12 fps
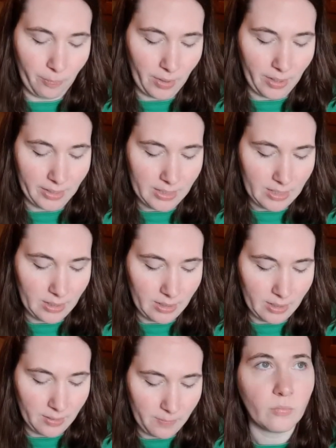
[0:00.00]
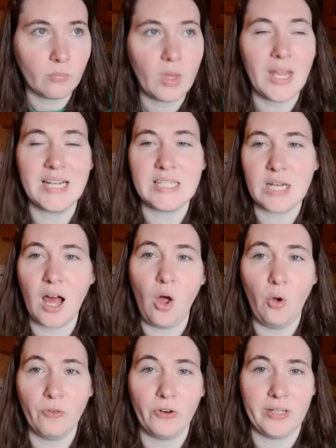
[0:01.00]
but it's not
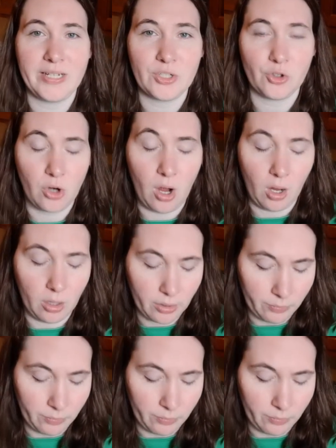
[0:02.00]
overly strong.